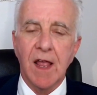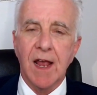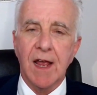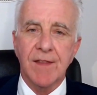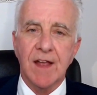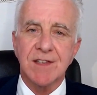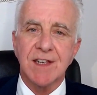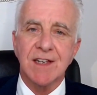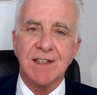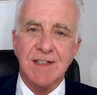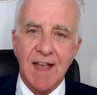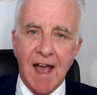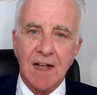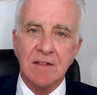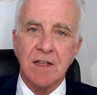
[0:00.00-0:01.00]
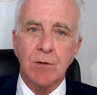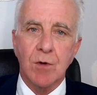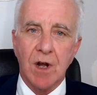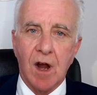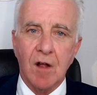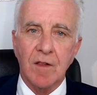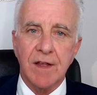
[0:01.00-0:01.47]
Yeah. And that's exactly
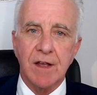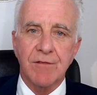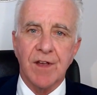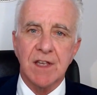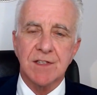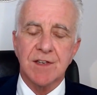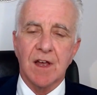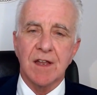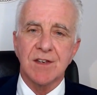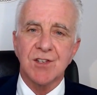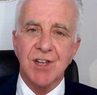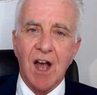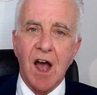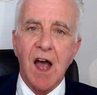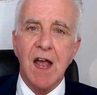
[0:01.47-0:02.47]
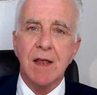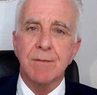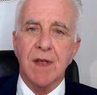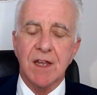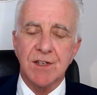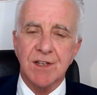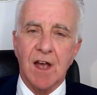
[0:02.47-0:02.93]
what Aliyev has done time
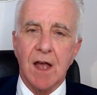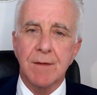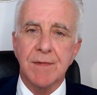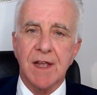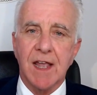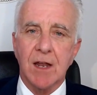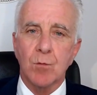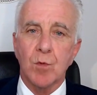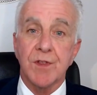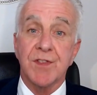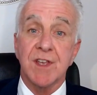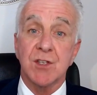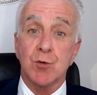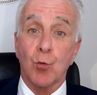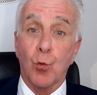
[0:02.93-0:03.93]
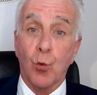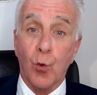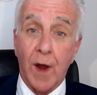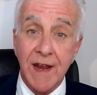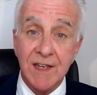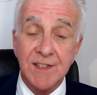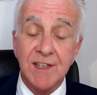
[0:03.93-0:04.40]
and time again with his
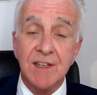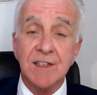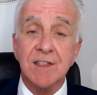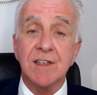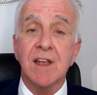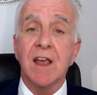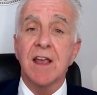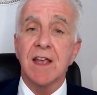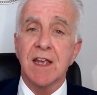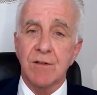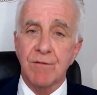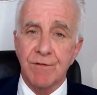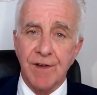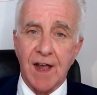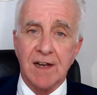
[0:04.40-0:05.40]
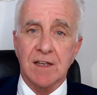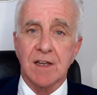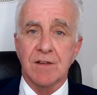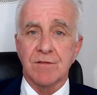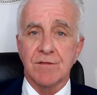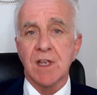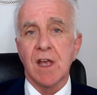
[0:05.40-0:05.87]
racist
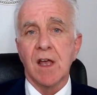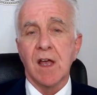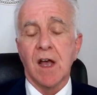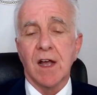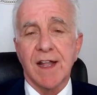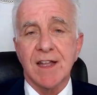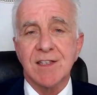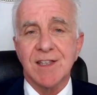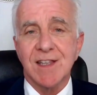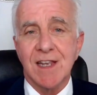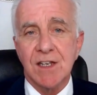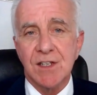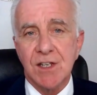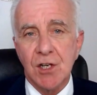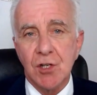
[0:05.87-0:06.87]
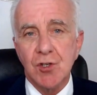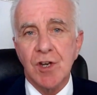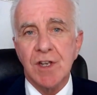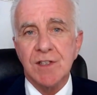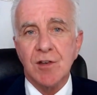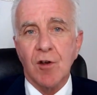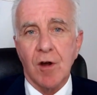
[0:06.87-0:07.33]
invectives against the
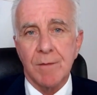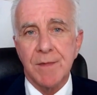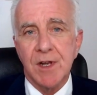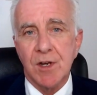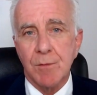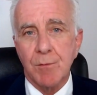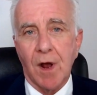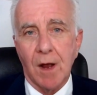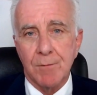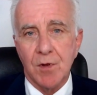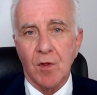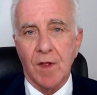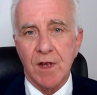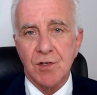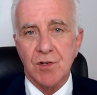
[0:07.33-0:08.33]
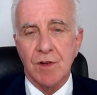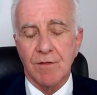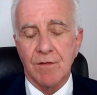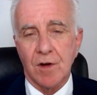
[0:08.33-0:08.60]
indigenous Armenian population of